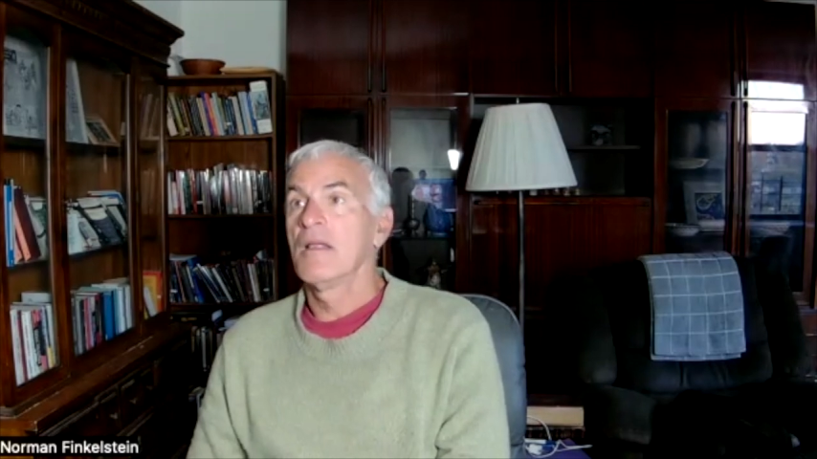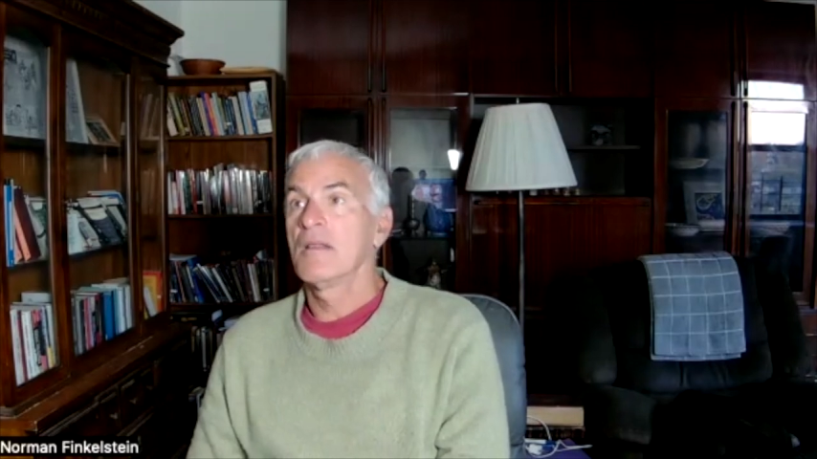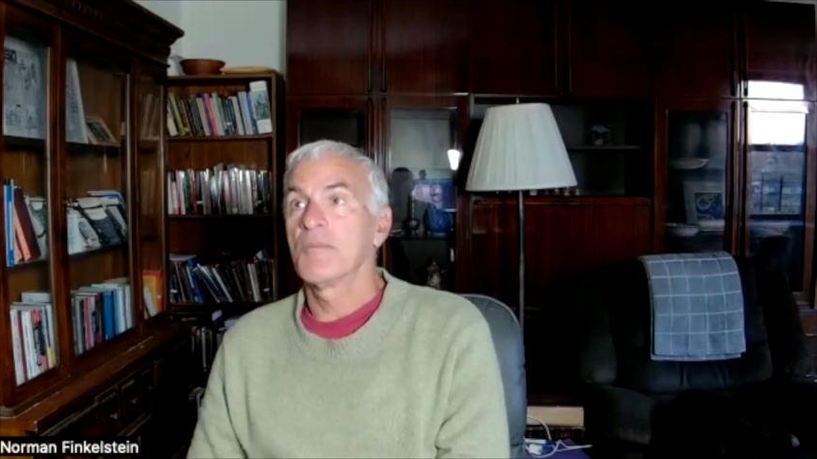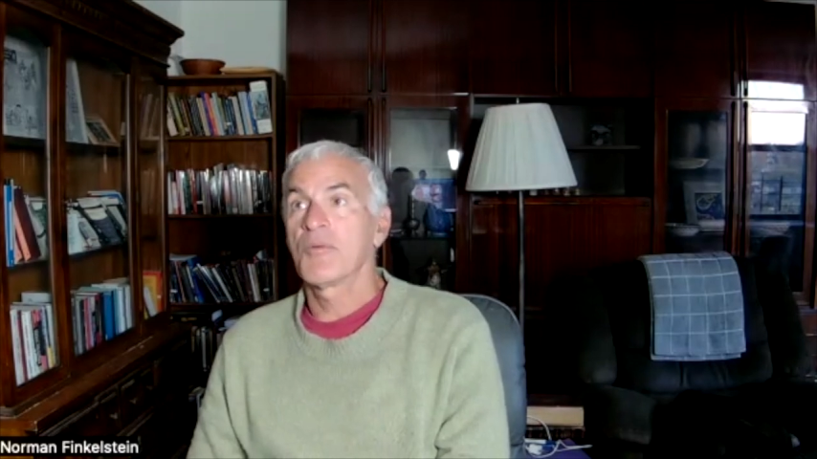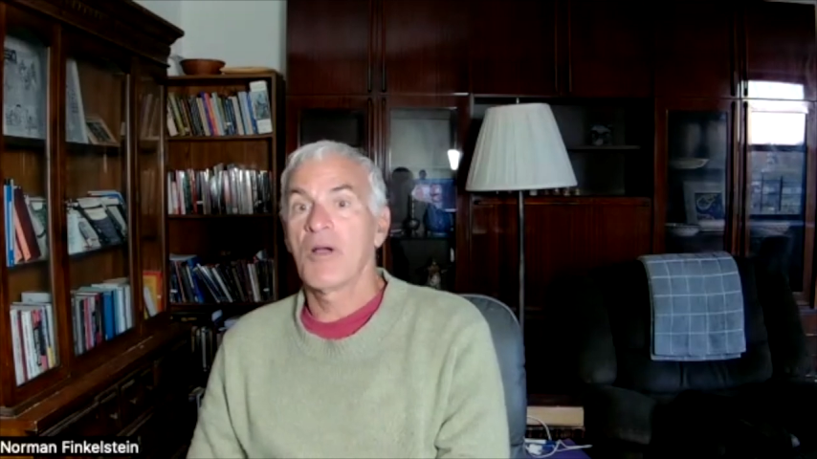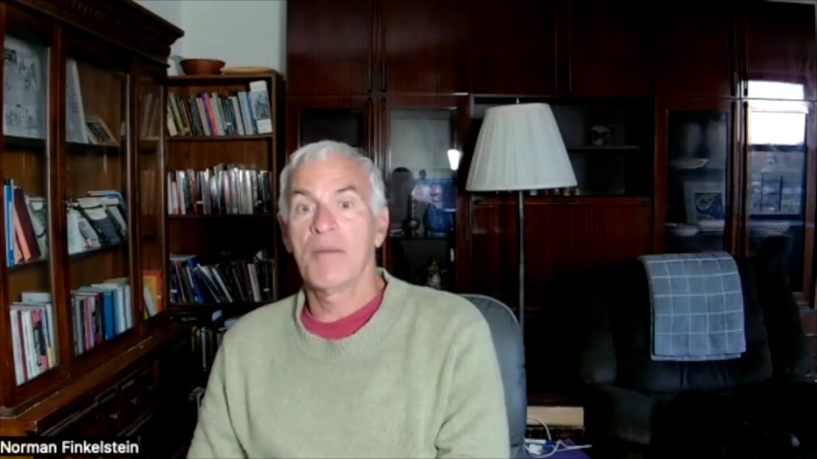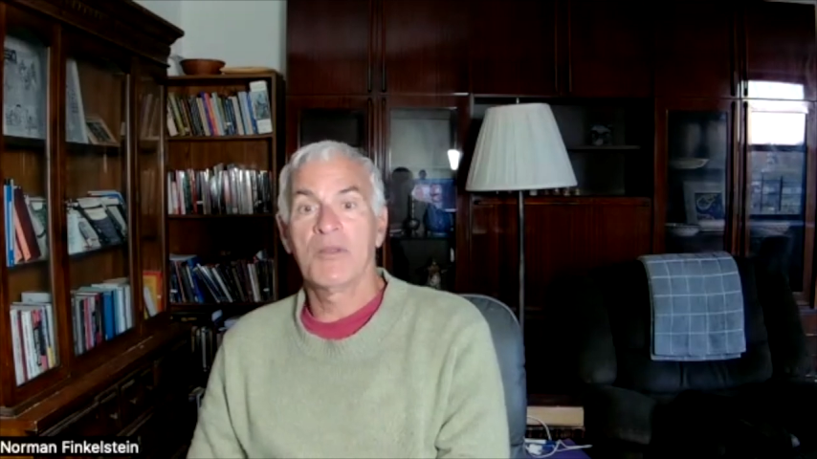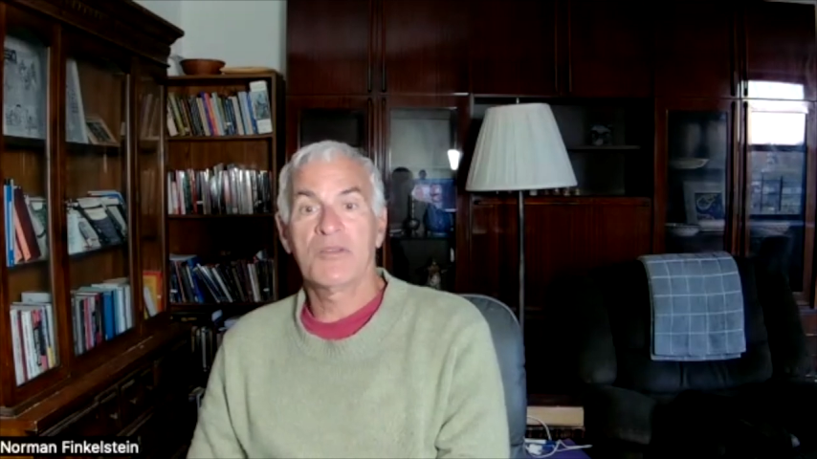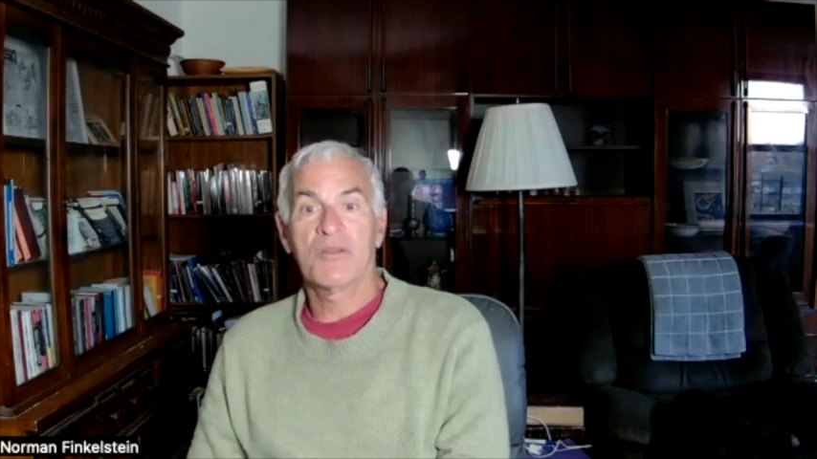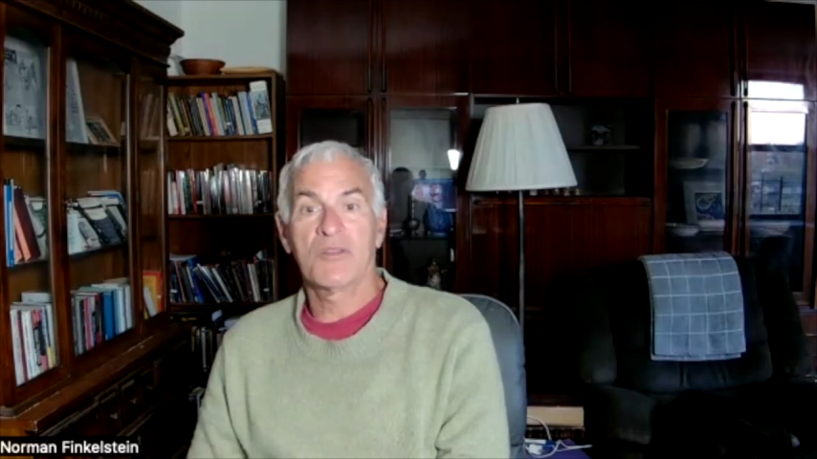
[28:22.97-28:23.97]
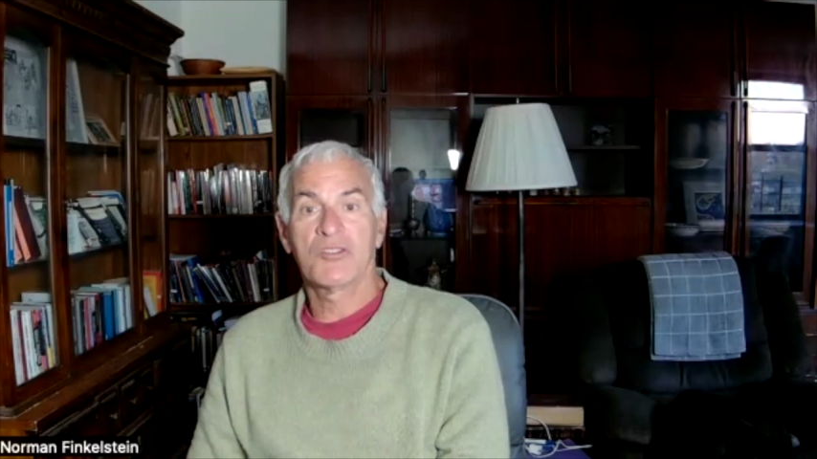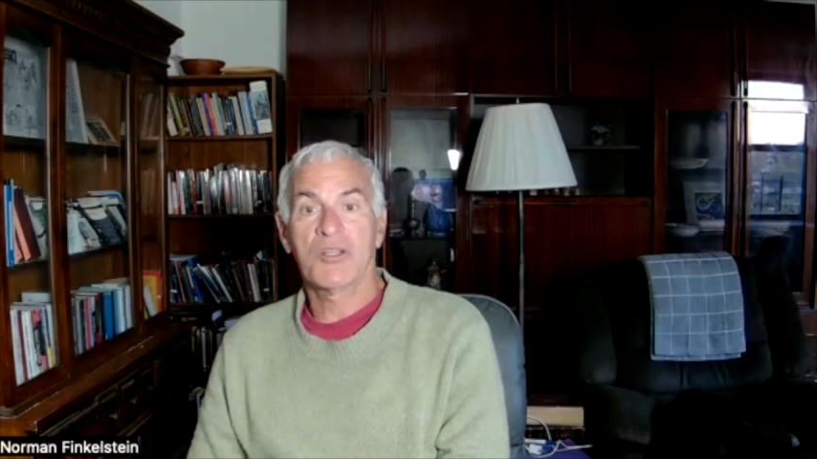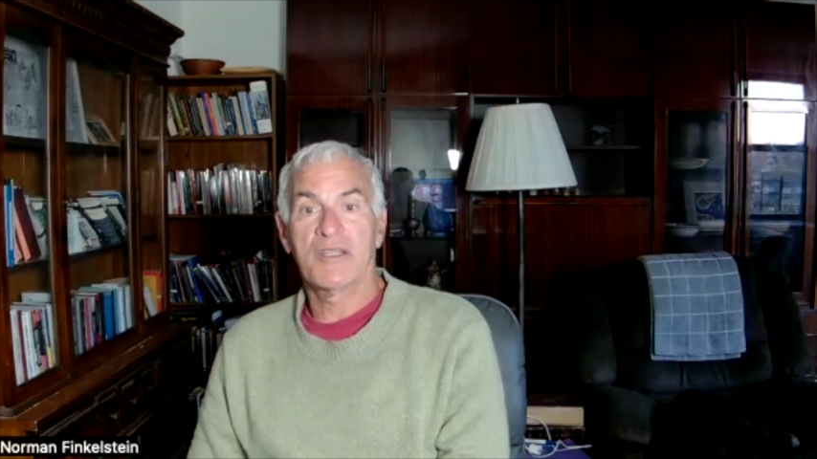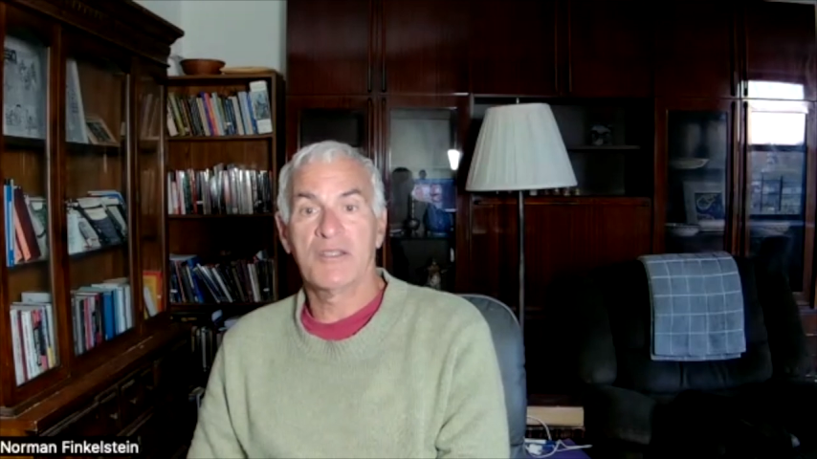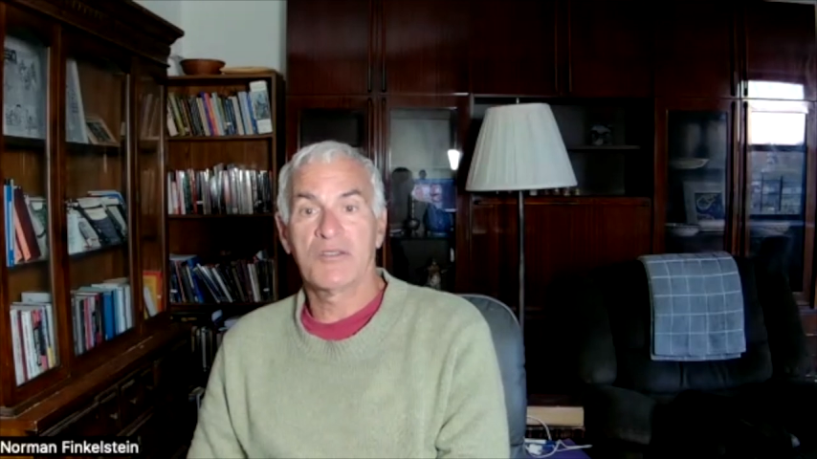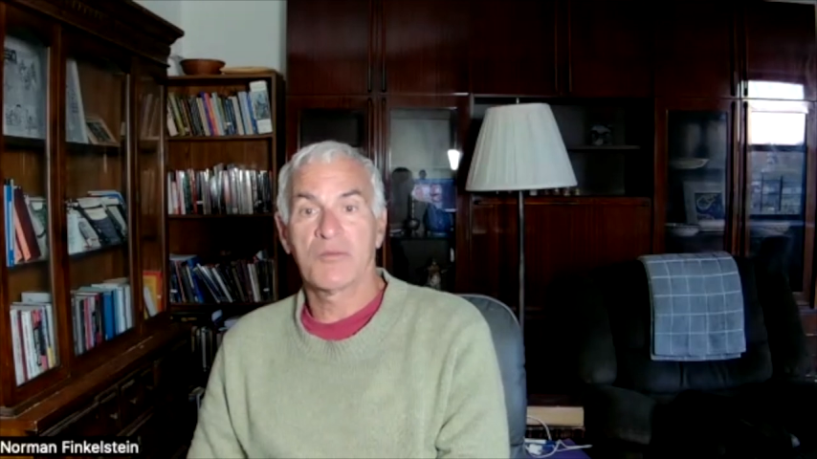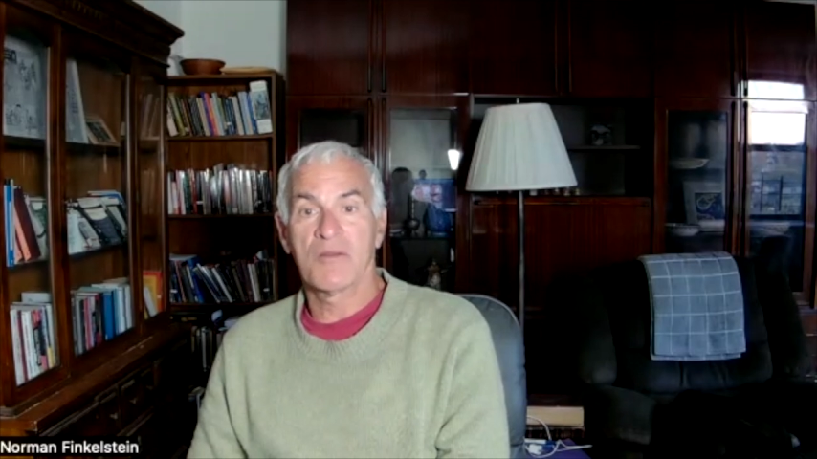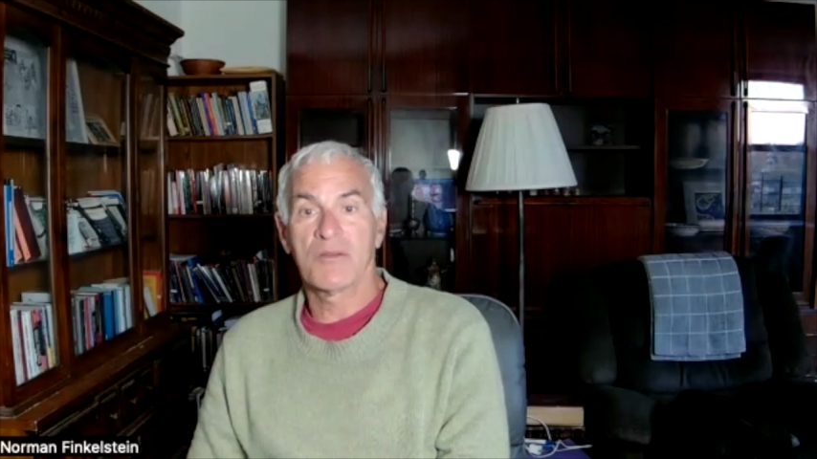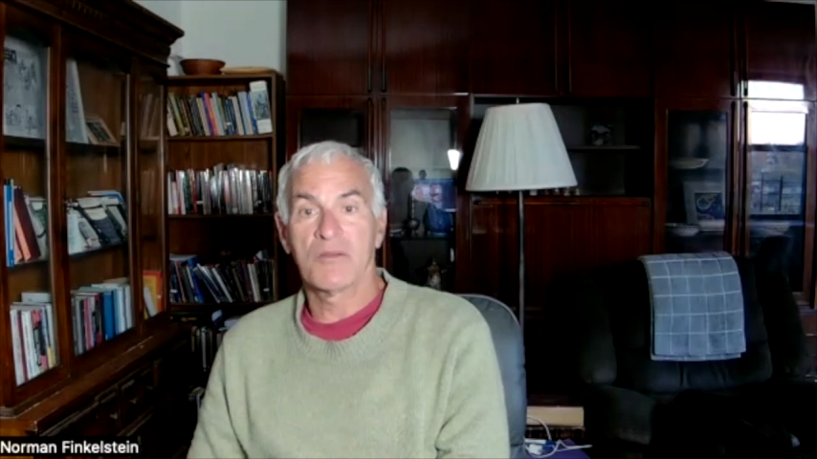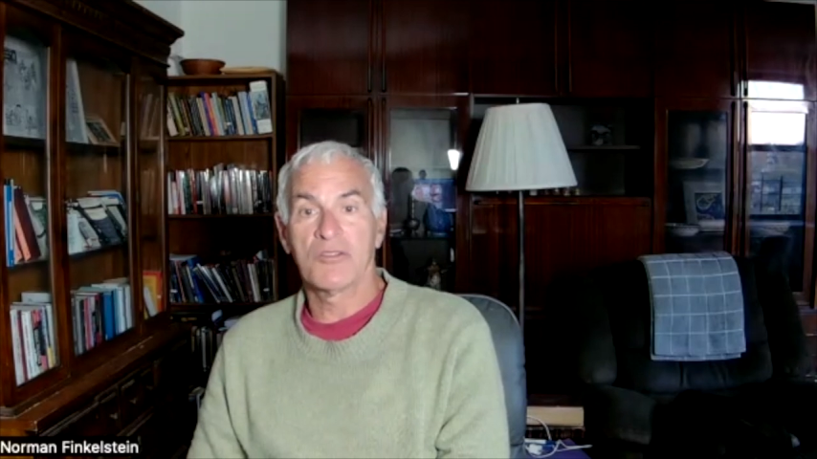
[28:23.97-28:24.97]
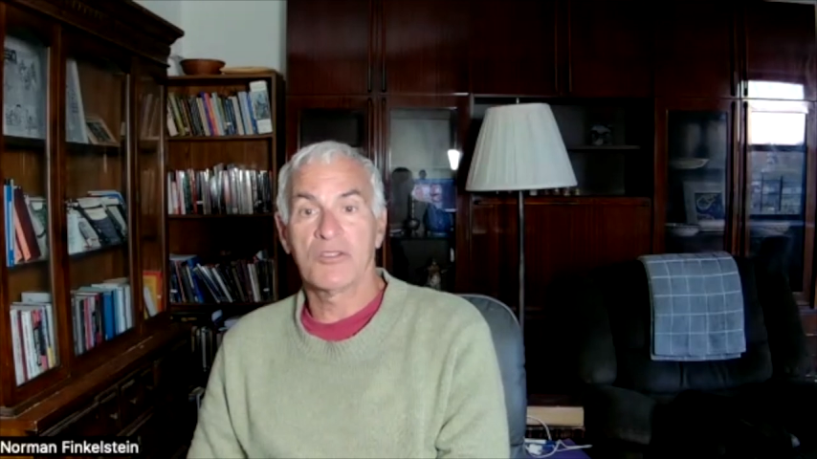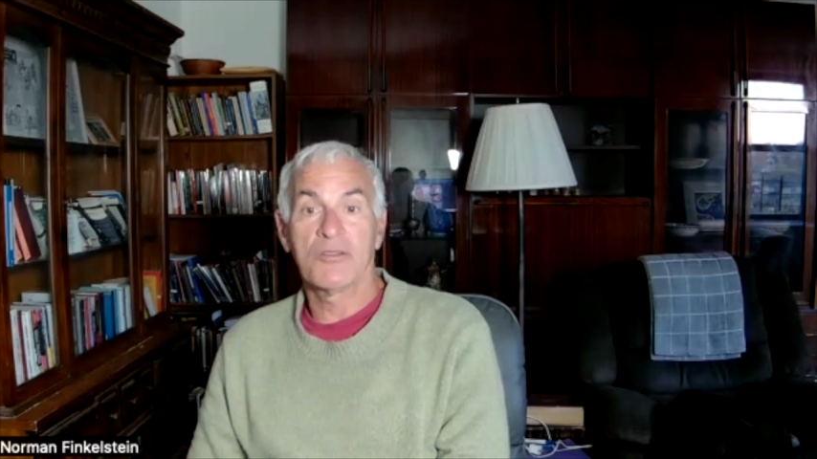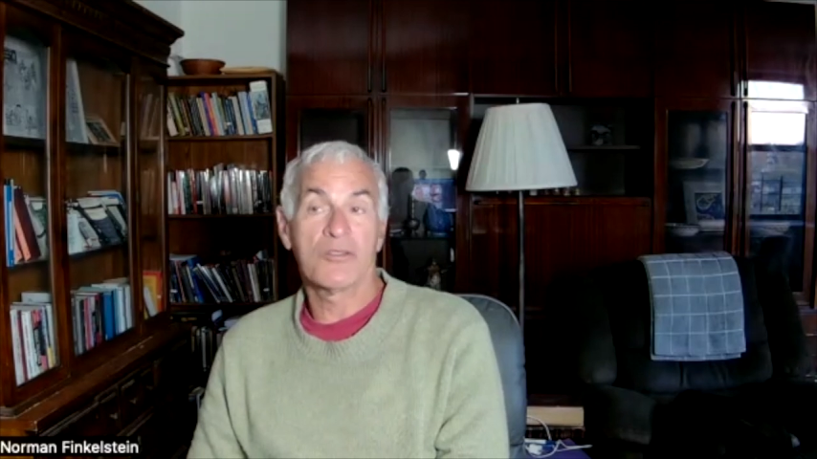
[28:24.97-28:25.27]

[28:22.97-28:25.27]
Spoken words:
the promise of the Chinese Revolution